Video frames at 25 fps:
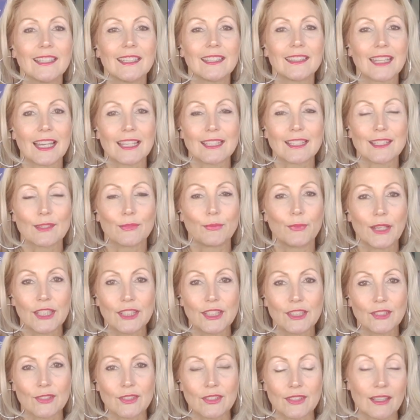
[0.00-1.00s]
that's
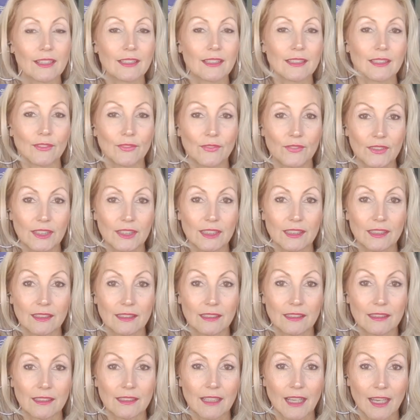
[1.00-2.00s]
when you start to
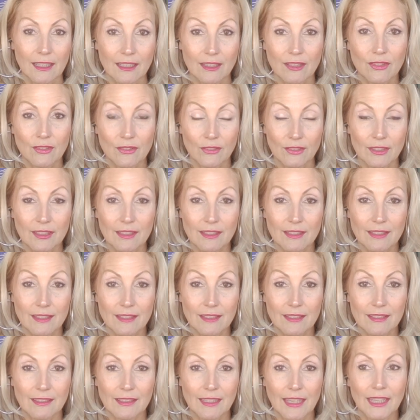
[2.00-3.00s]
feel out of
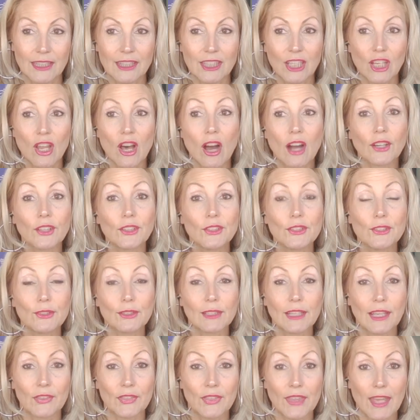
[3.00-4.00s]
sorts. And the longer you
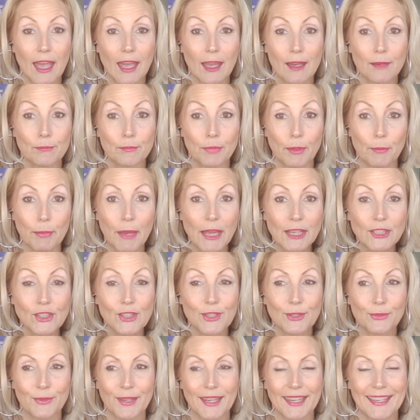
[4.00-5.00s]
let that
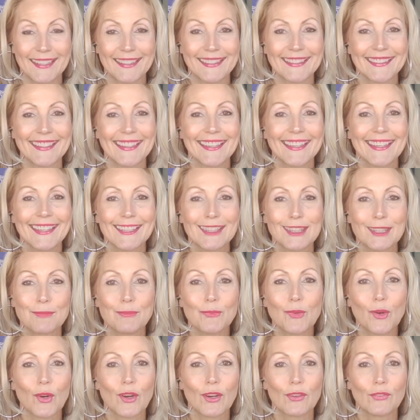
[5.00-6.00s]
perpetuate, the
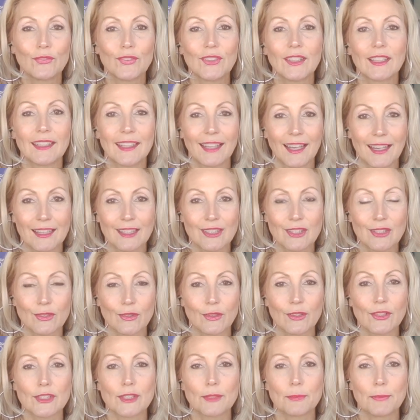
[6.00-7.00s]
more feeling out of
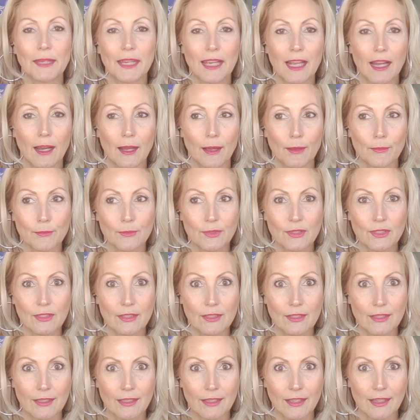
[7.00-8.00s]
sorts
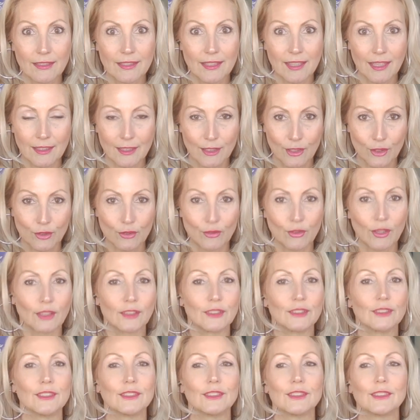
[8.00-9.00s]
becomes a sense of
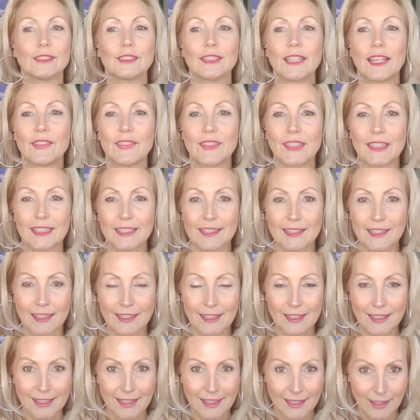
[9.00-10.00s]
struggle, and then a
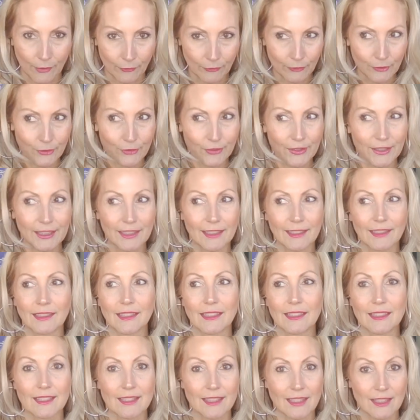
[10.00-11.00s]
sense of suffering
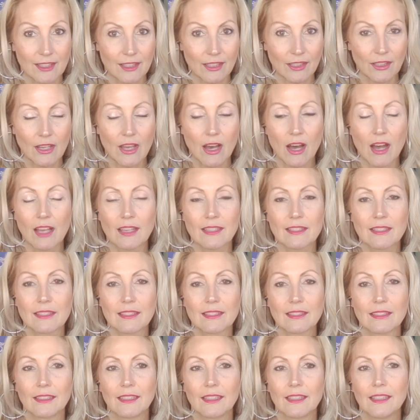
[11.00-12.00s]
and a sense of
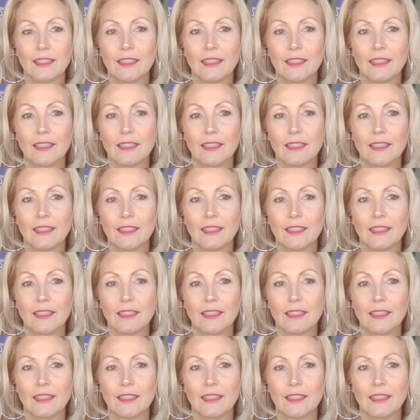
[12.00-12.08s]
loss.